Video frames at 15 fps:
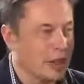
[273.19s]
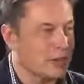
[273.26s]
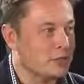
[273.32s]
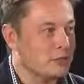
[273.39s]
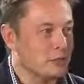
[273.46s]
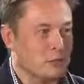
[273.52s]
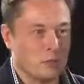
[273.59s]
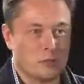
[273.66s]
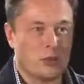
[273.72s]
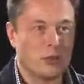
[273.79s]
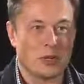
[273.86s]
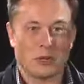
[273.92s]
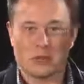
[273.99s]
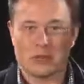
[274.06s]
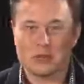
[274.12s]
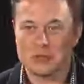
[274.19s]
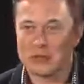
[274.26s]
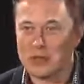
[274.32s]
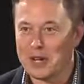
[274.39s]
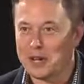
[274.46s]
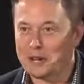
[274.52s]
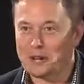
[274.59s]
As probably a bunch
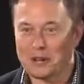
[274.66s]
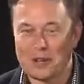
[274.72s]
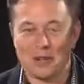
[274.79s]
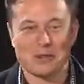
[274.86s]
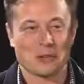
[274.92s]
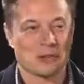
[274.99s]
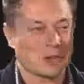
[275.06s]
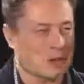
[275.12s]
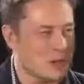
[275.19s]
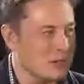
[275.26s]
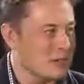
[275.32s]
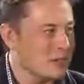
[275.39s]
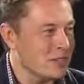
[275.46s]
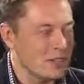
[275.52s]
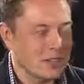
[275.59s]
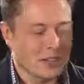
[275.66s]
of you have those cars.